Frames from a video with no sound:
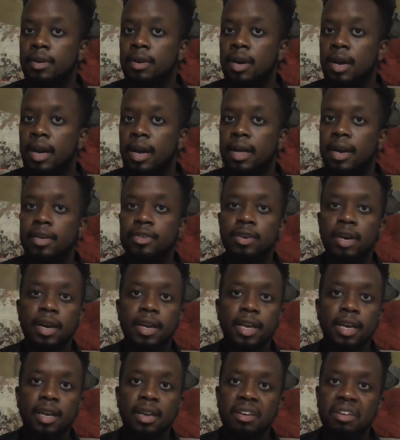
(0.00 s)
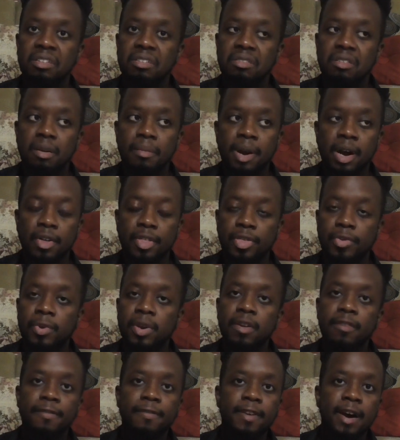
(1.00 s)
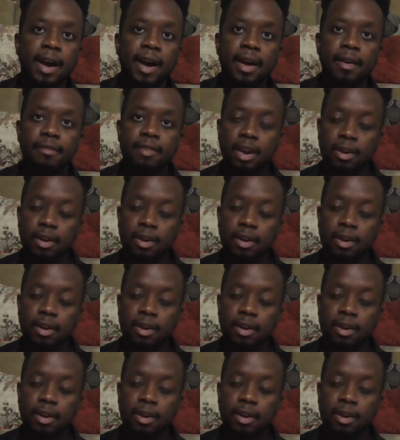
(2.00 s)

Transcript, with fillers: and I try to get about three to five